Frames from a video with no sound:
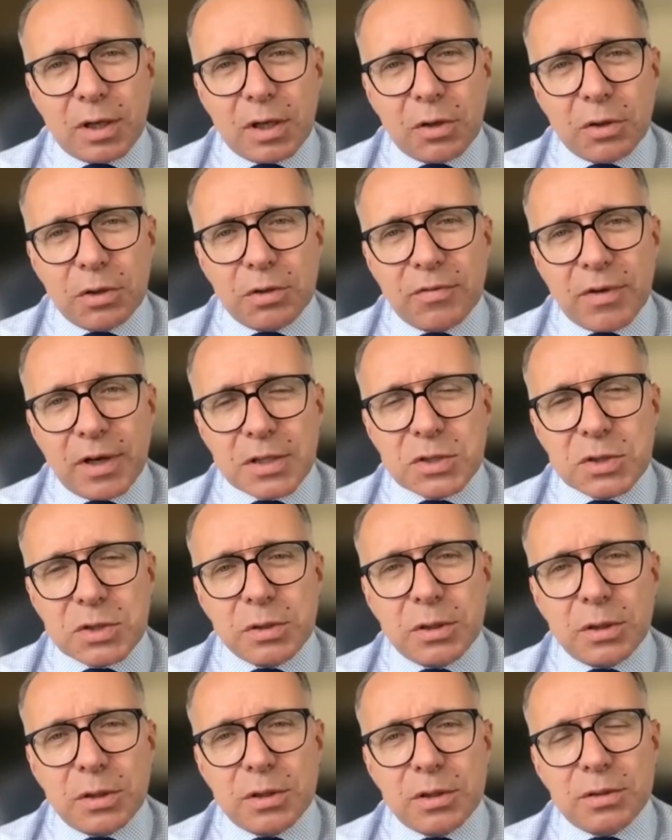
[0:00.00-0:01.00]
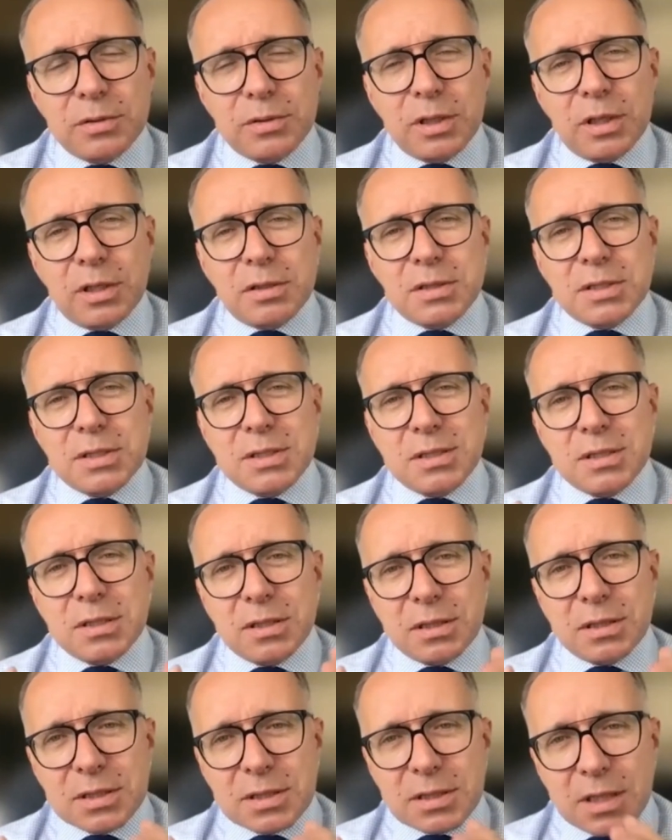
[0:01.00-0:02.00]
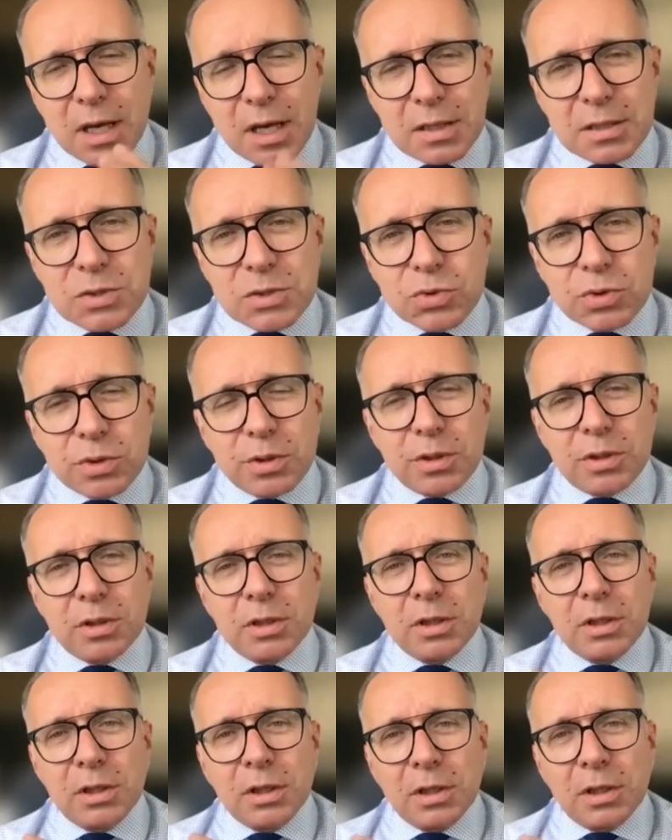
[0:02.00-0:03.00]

cardiovascular disease, cancer,